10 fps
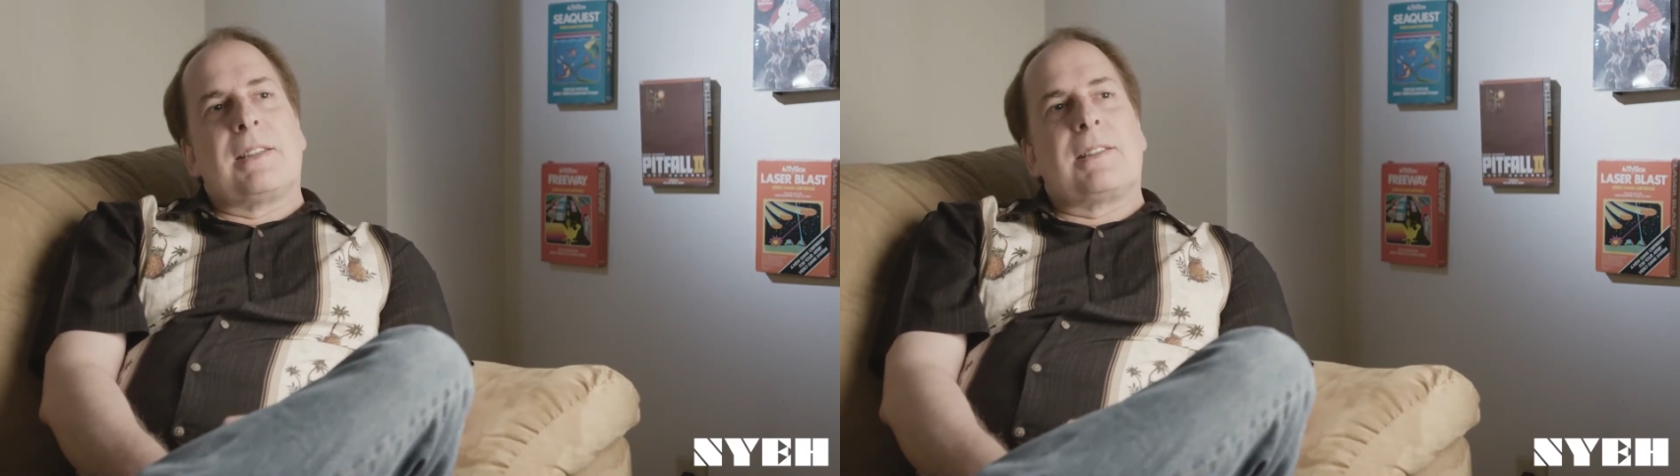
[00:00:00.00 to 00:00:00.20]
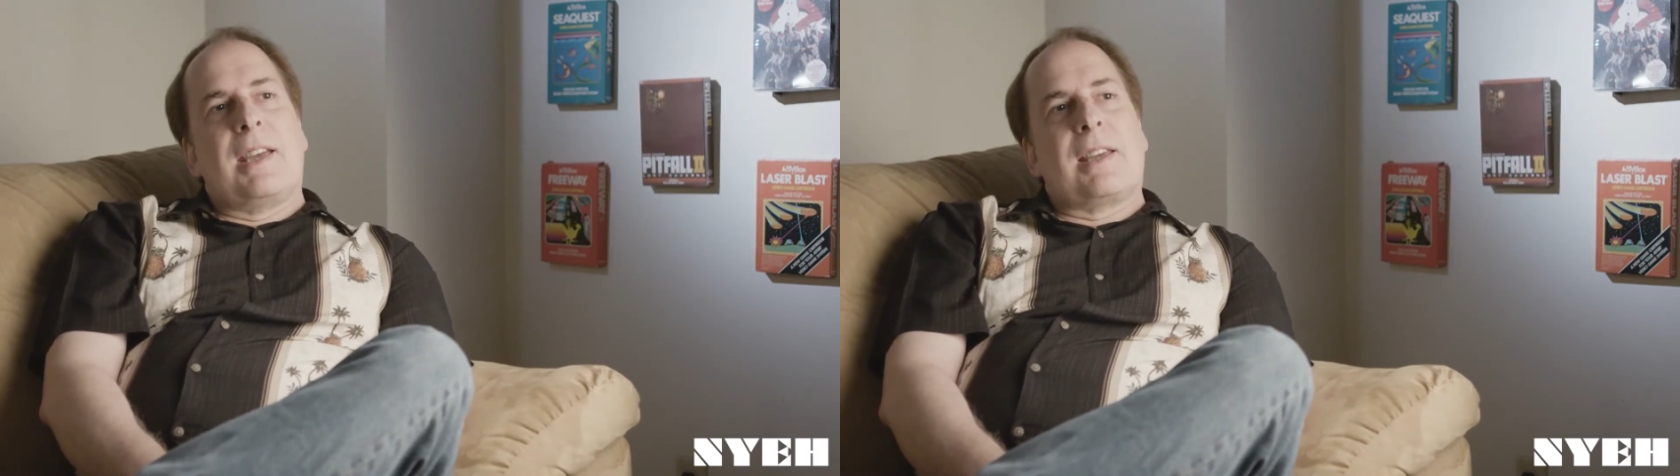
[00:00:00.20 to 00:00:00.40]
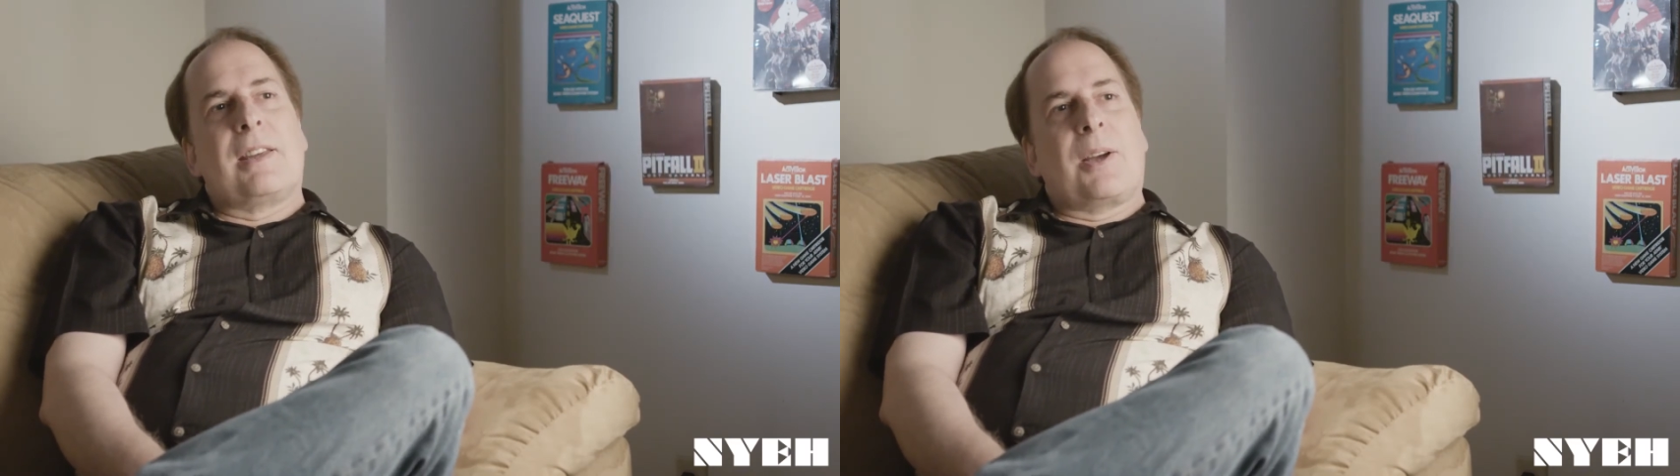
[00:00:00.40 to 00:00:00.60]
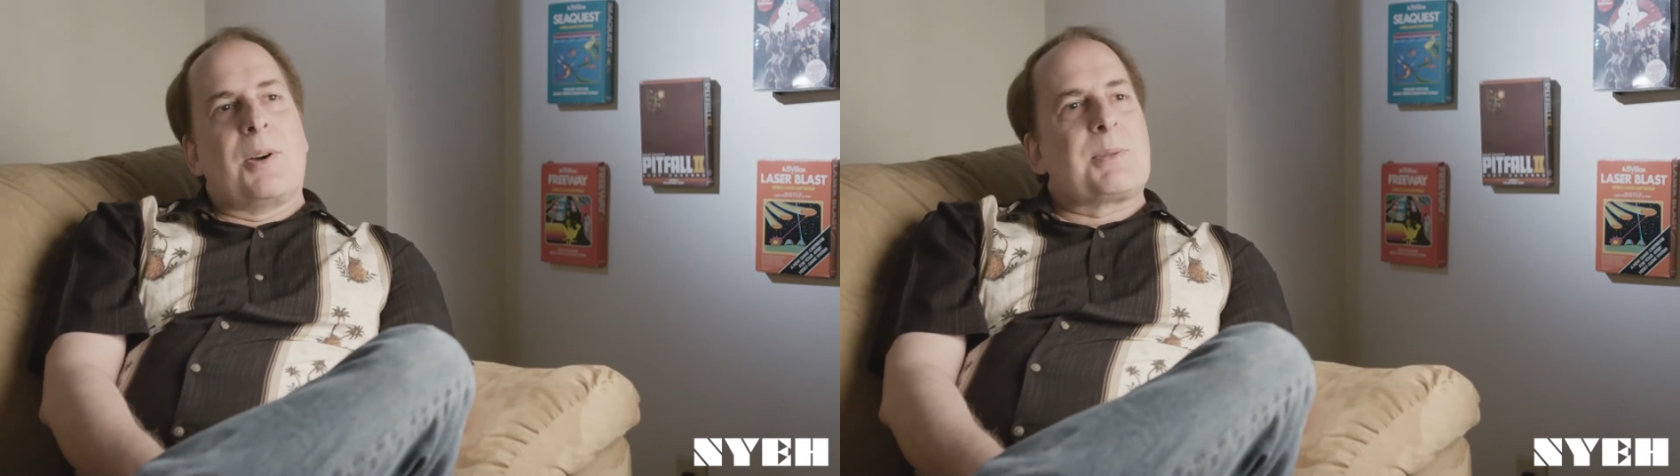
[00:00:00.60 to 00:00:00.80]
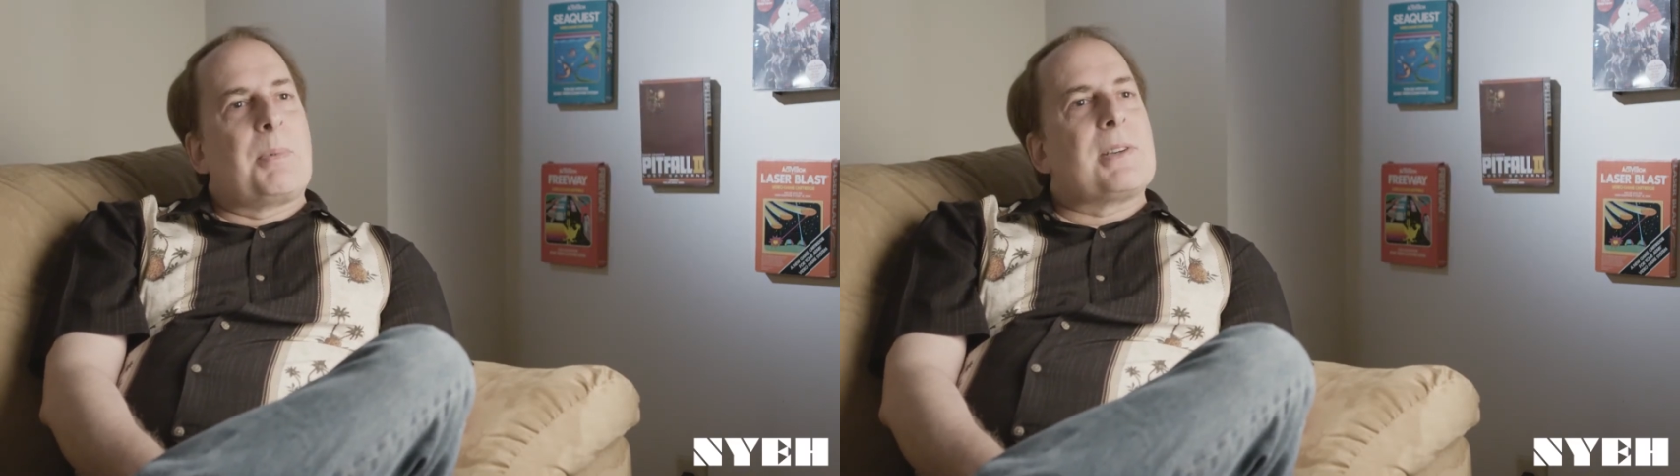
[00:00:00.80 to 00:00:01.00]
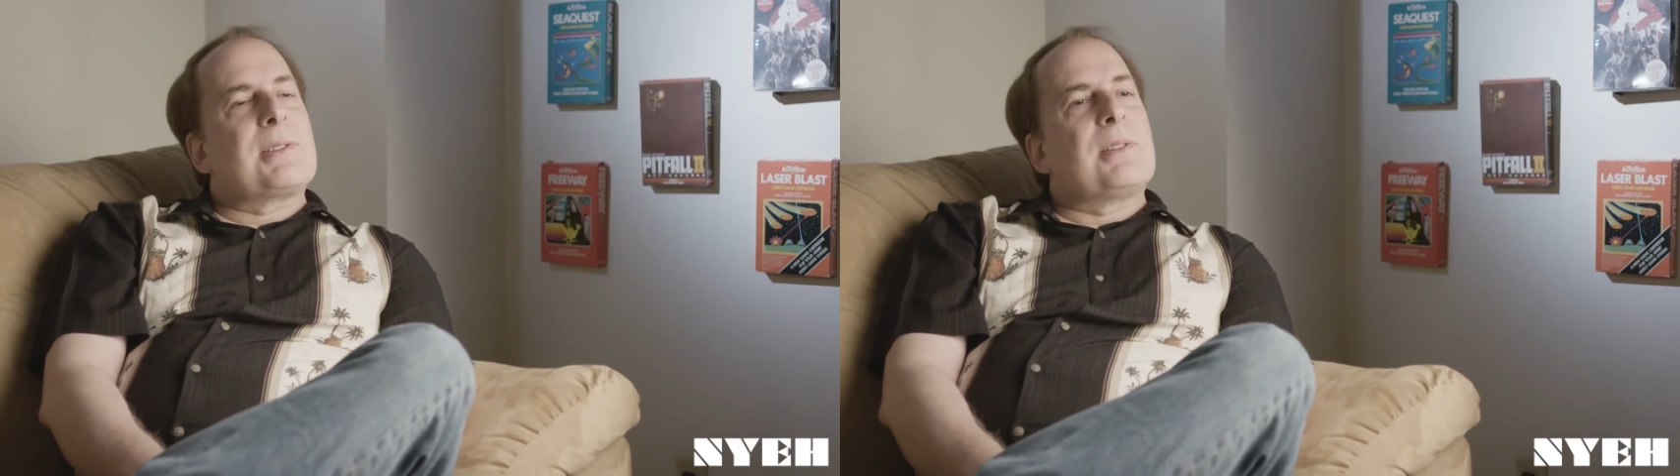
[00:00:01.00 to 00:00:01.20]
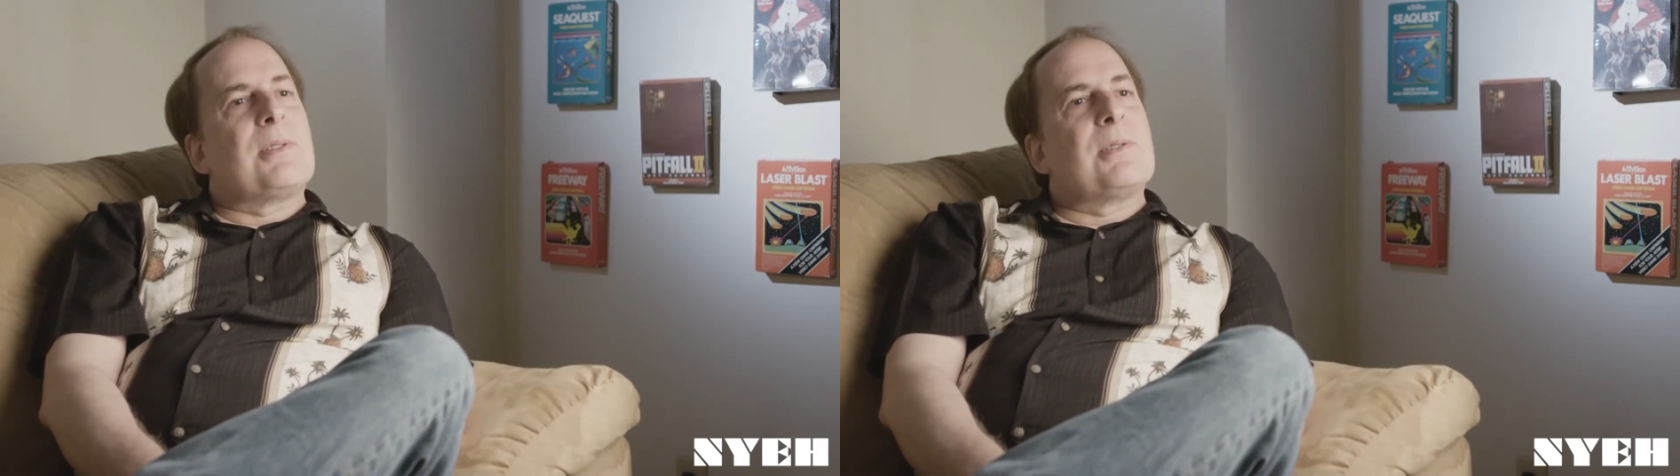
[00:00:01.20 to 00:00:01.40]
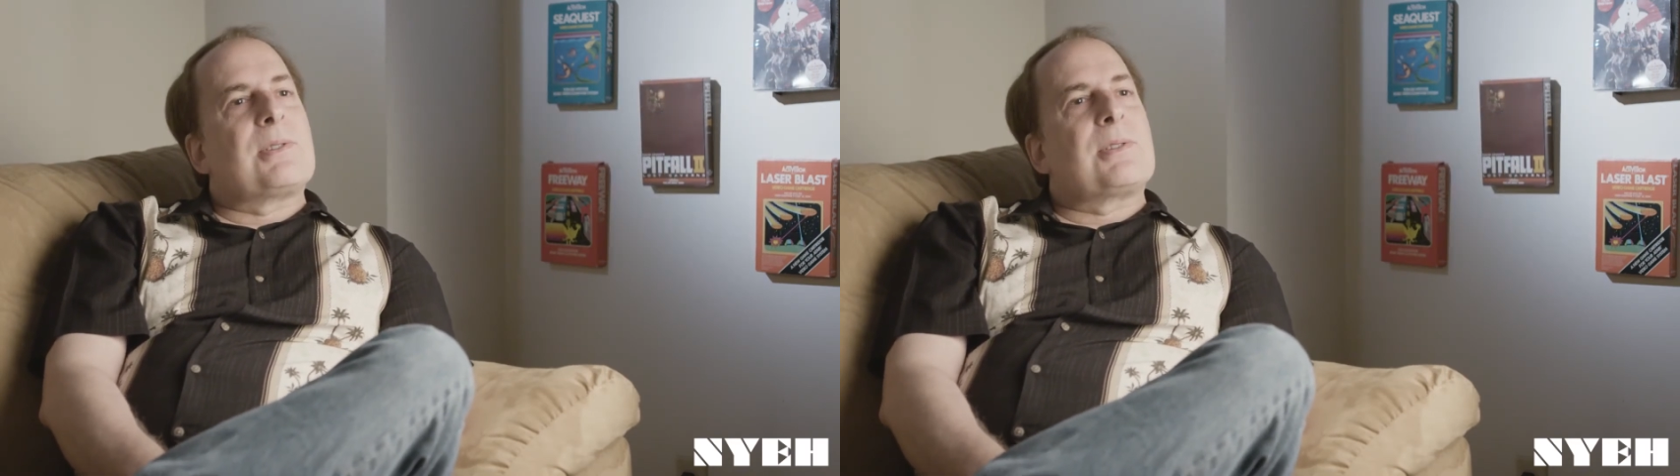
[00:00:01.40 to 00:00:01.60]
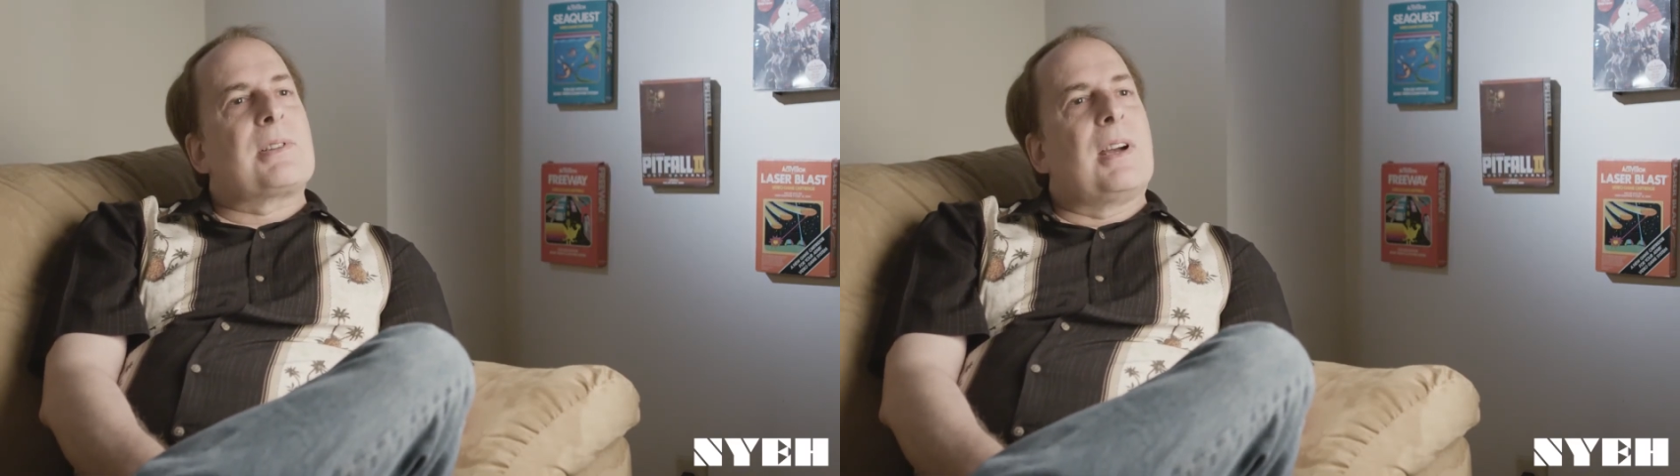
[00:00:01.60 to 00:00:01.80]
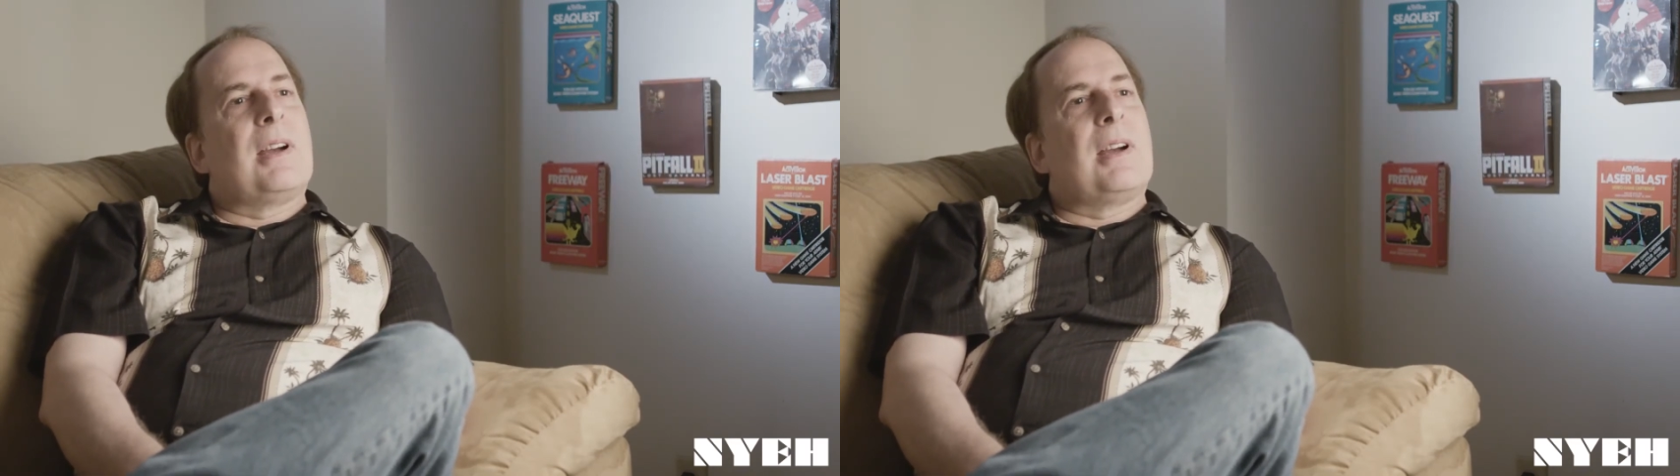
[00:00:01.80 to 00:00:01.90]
to take the Ghostbusters